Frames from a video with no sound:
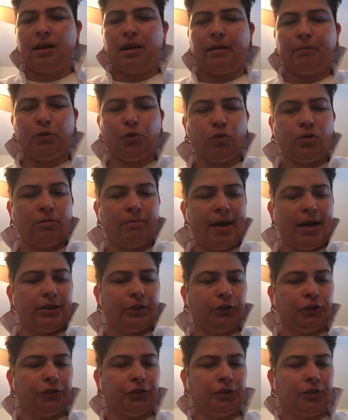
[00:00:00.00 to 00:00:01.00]
and I'm doing a
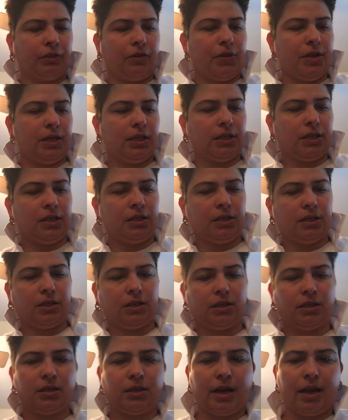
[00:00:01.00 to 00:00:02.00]
master's
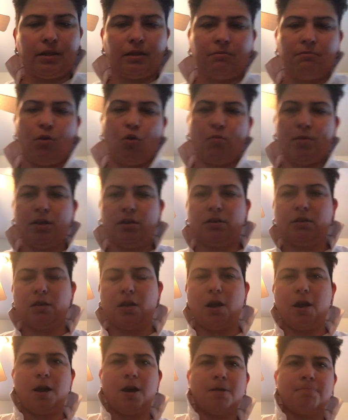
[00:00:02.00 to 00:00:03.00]
thesis at the moment,
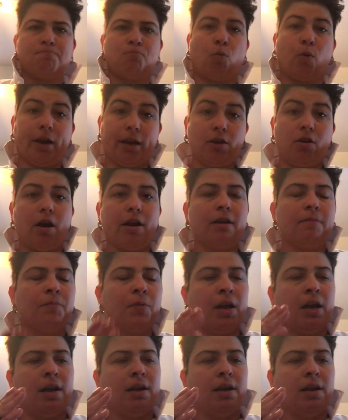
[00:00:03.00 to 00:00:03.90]
working on it.